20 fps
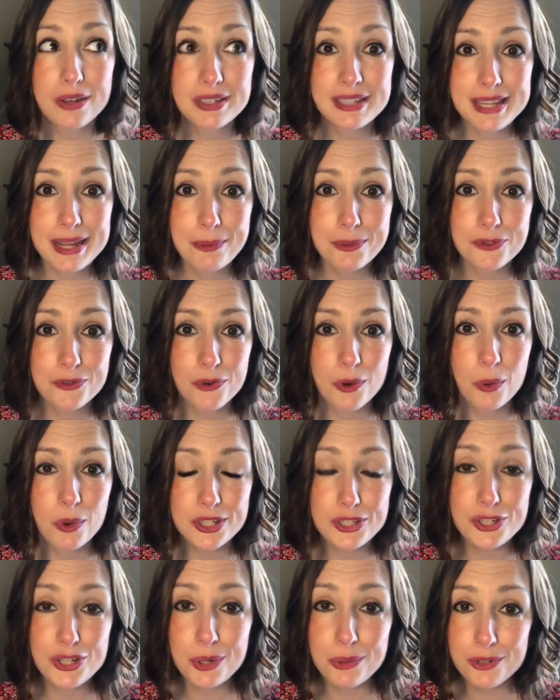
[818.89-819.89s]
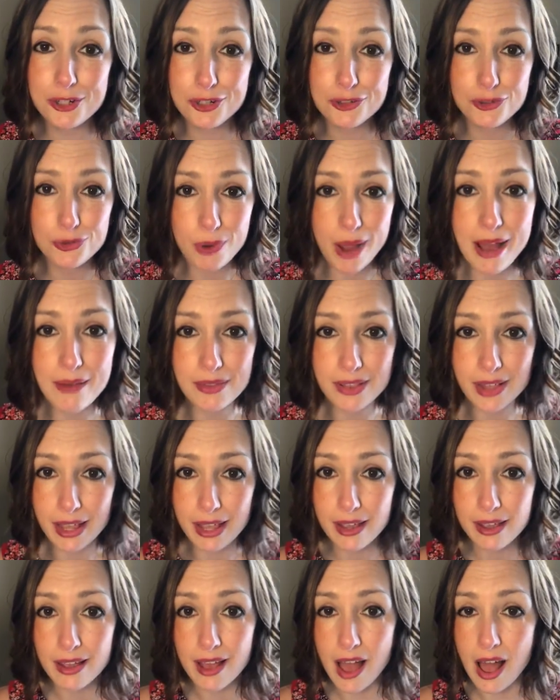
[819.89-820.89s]
tips for what to do when you're
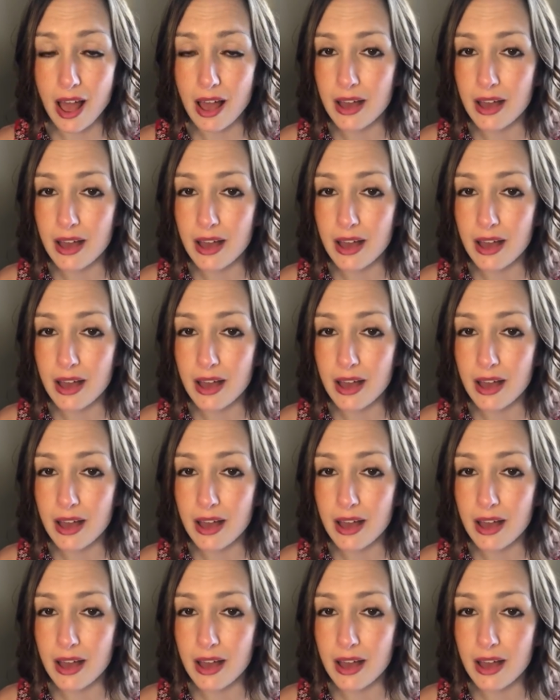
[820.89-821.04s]
traveling,